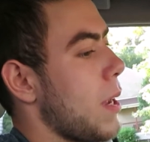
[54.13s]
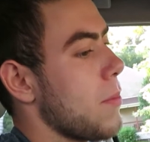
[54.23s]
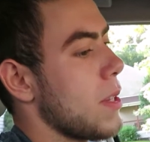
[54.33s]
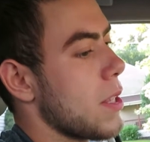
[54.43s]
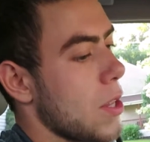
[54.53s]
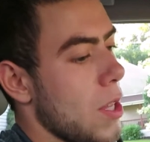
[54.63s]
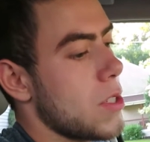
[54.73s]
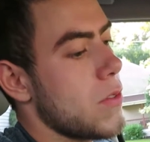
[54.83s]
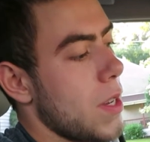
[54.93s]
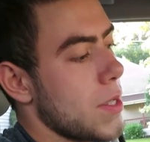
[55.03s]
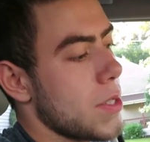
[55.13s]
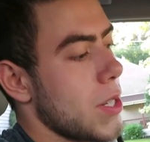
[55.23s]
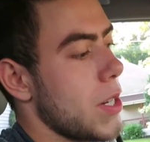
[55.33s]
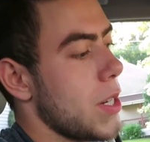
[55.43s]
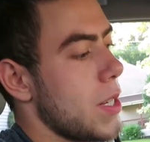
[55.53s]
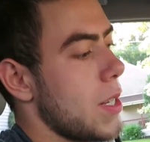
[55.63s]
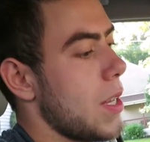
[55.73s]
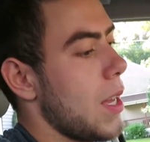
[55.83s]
I mean, the clutch fan's good.